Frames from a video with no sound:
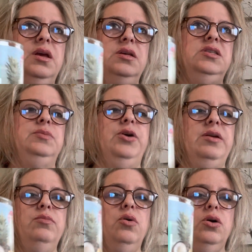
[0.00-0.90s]

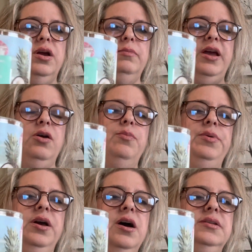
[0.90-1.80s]
spread more in my
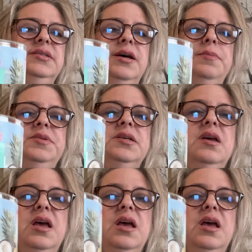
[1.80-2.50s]
open concept,